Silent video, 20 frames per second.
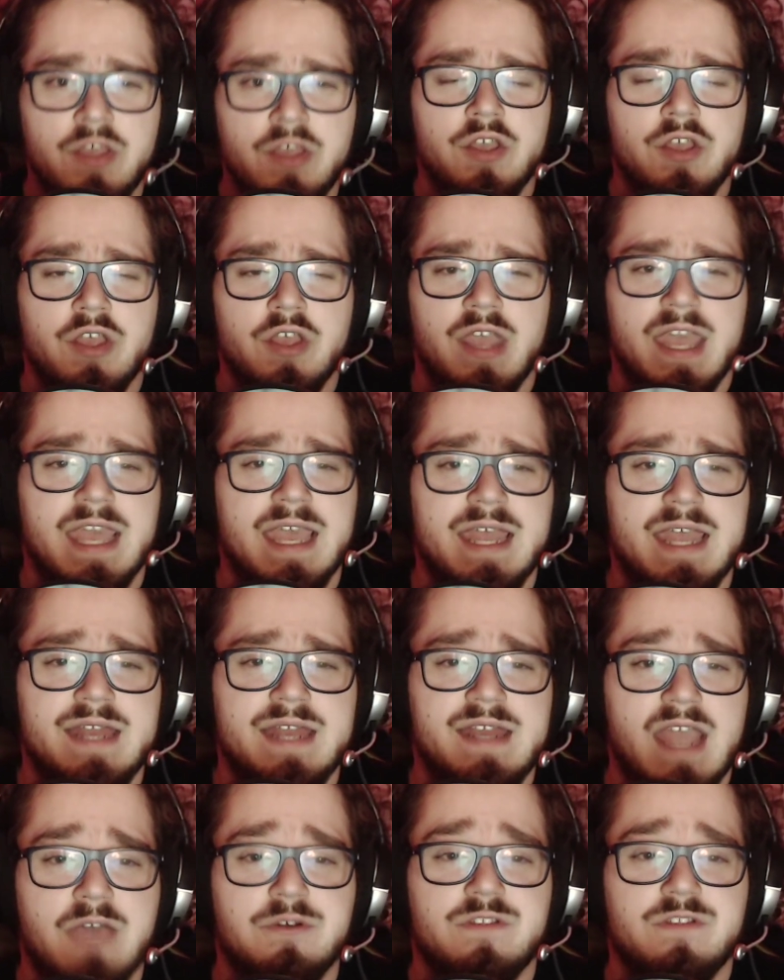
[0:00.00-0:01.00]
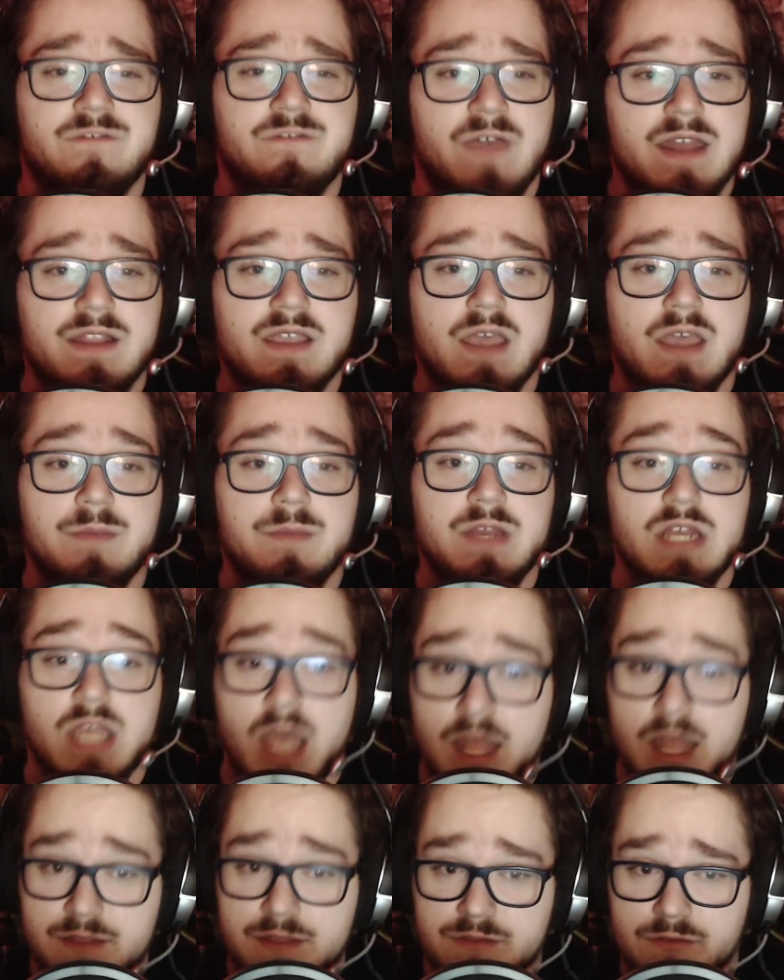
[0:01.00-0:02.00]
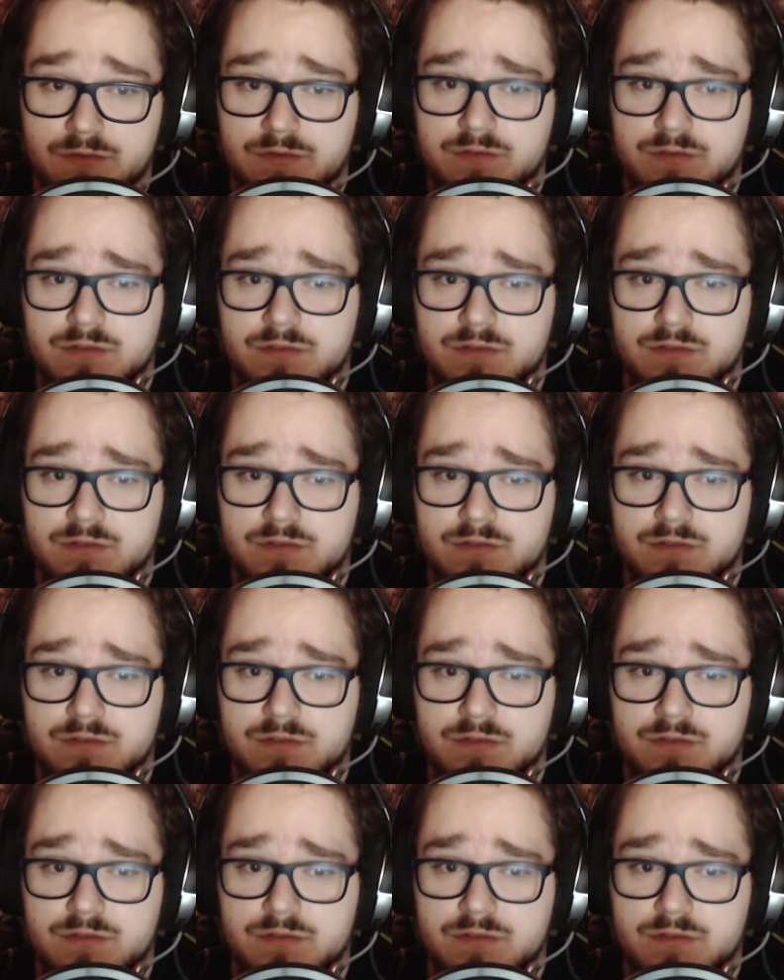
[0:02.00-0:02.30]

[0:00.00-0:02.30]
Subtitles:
And now it's finally coming to consoles.